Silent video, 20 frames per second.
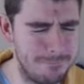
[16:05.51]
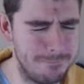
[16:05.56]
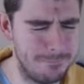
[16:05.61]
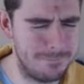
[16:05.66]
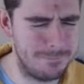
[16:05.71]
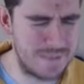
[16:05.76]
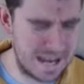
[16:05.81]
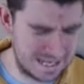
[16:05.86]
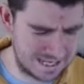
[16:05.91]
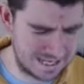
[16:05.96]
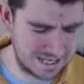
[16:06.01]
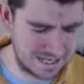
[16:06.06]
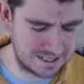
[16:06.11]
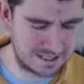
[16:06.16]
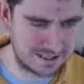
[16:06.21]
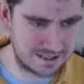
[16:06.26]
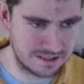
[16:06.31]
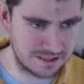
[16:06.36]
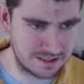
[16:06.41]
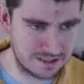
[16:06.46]

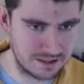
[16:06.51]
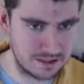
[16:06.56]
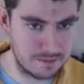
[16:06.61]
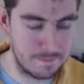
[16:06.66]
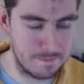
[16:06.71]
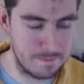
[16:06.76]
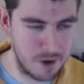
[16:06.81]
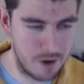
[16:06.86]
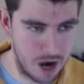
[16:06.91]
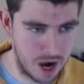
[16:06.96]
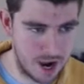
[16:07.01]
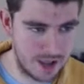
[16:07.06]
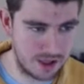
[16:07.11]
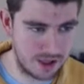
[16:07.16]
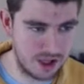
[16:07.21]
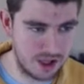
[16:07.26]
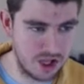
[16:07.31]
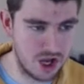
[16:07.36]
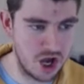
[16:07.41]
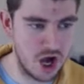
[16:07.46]
biggest pile
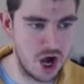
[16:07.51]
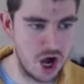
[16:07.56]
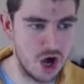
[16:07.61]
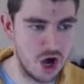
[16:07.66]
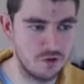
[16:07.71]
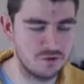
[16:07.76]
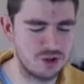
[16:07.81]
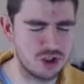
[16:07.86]
of